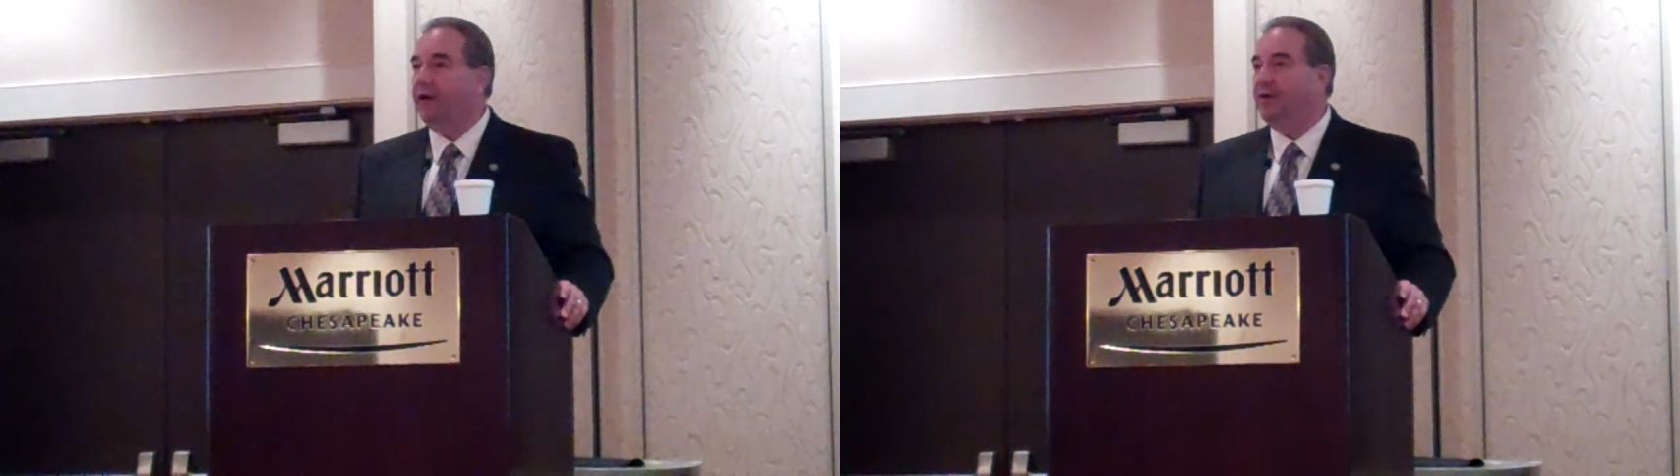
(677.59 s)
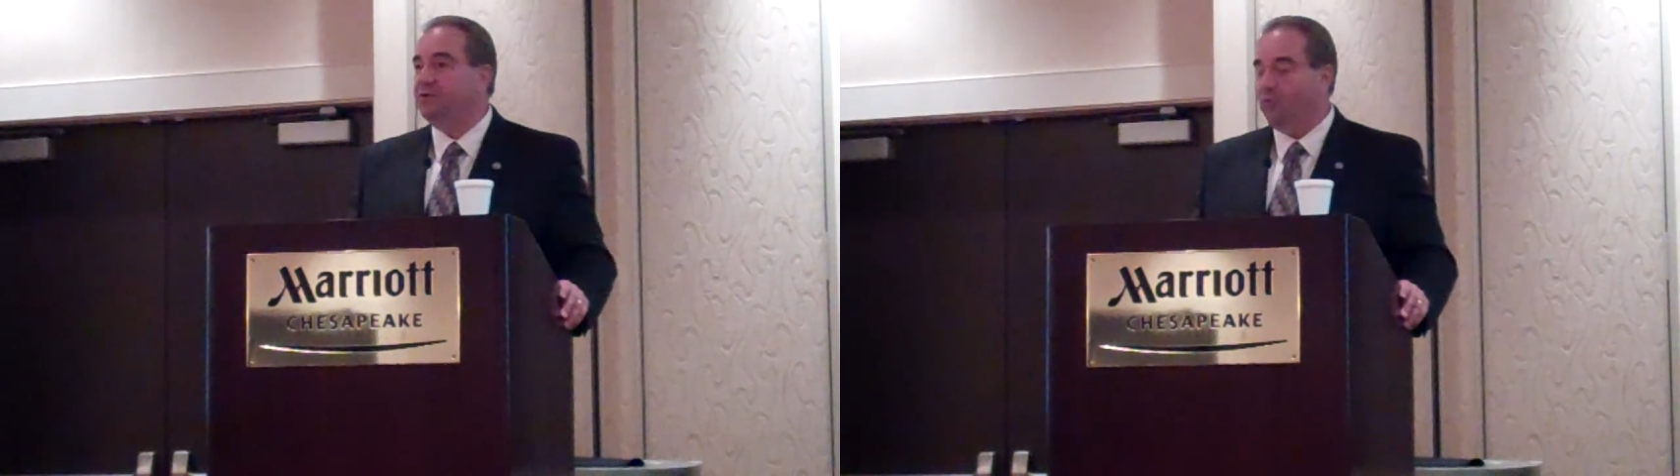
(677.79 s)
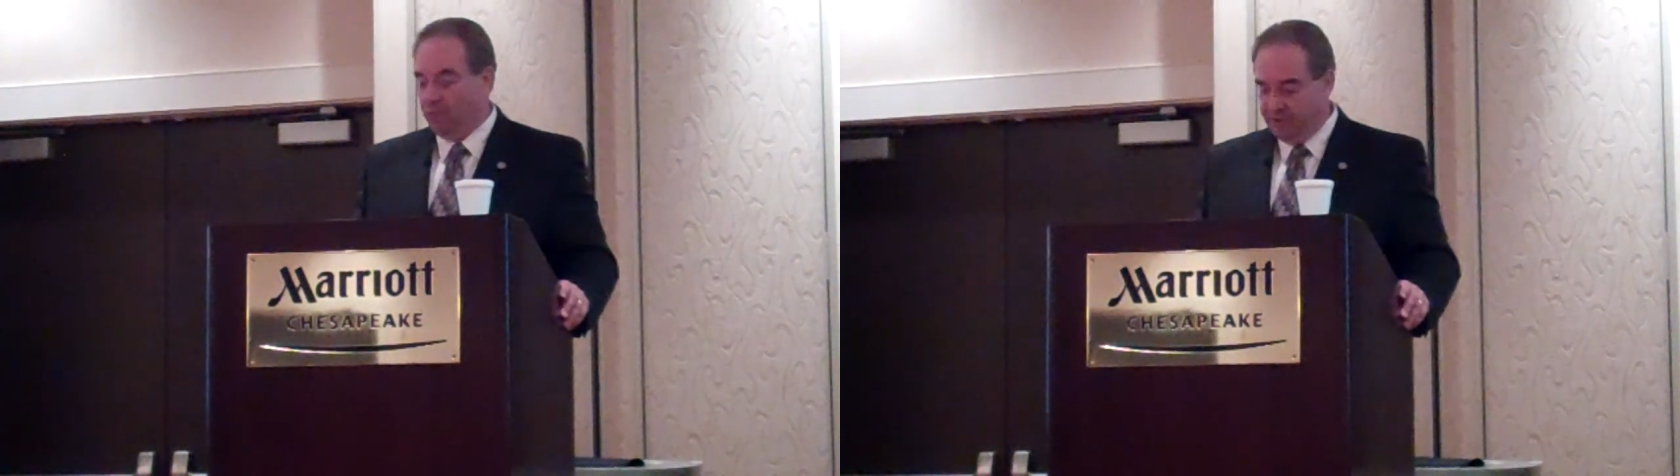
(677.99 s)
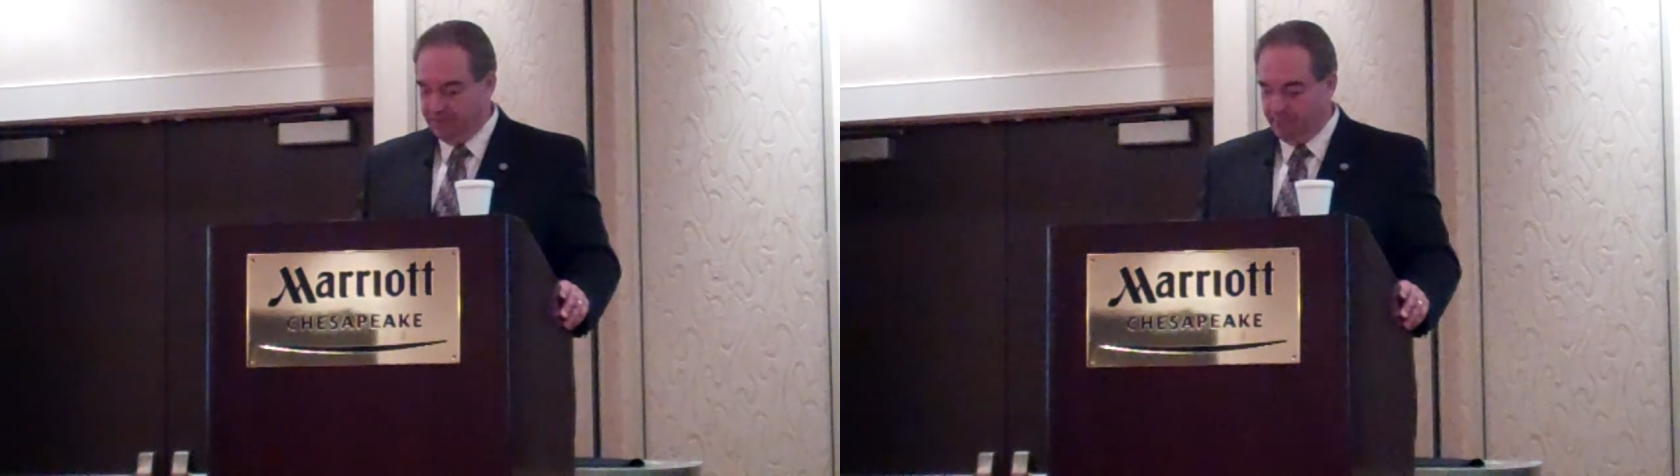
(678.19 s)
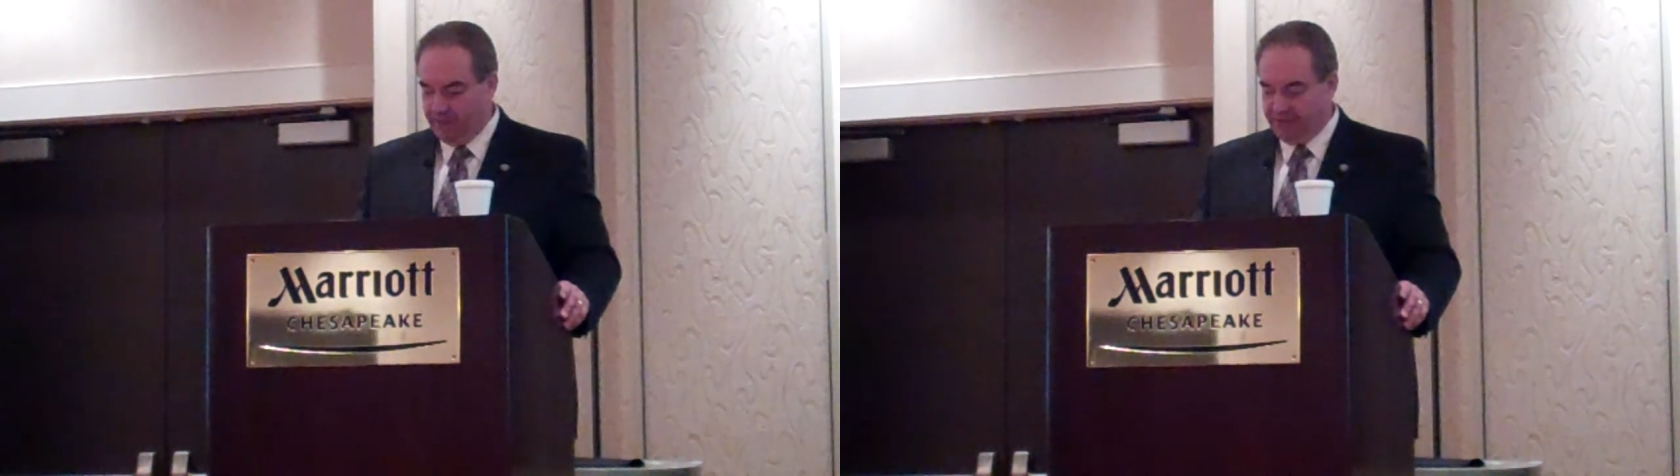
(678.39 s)
our
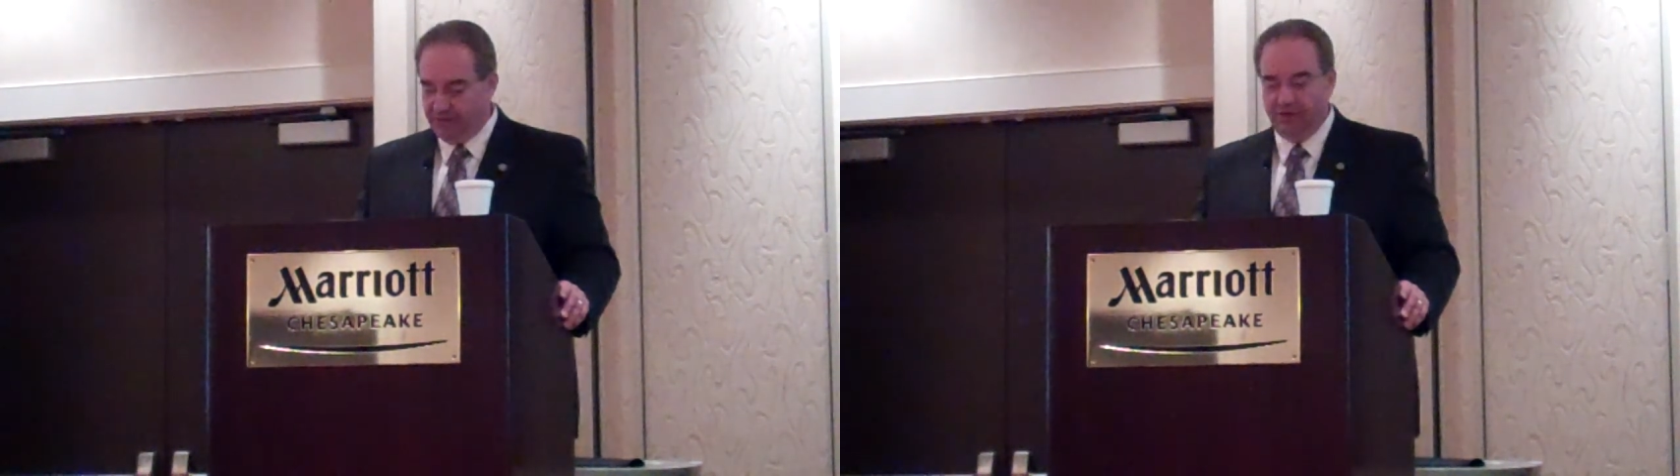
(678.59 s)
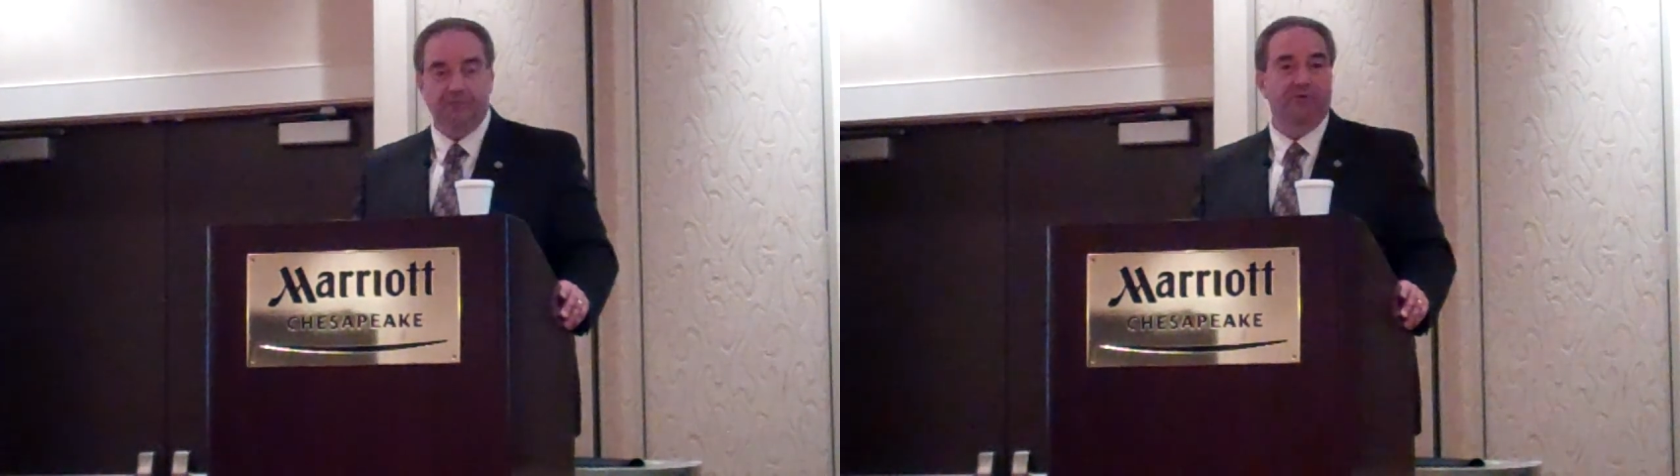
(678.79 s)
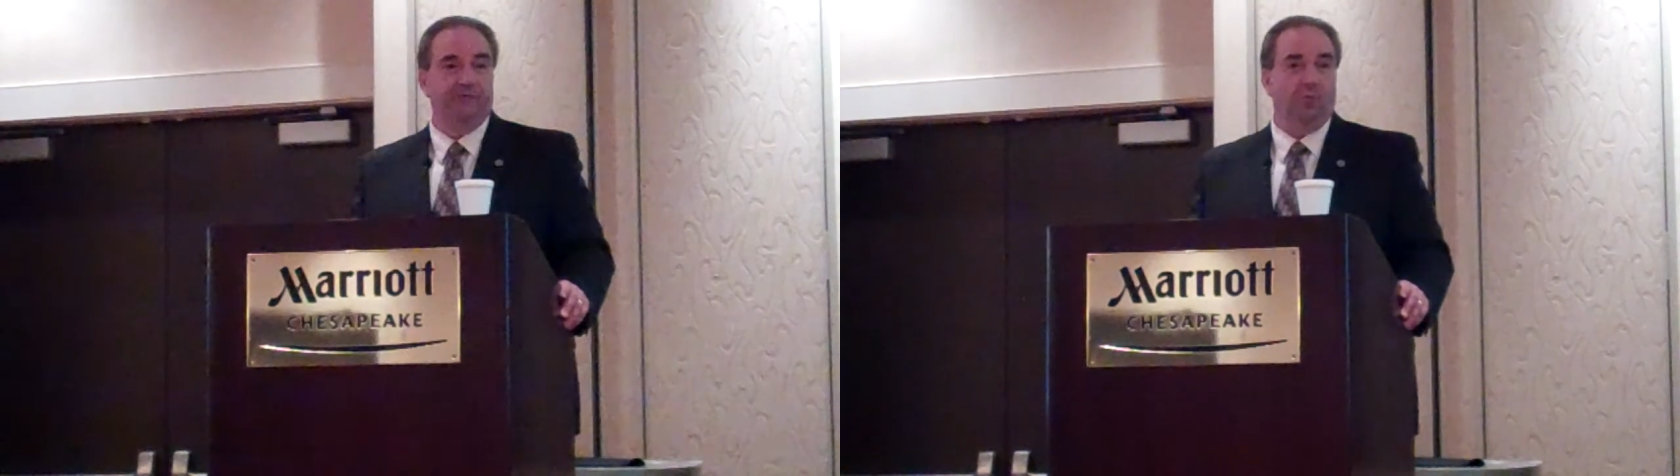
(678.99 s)
tourism budget over the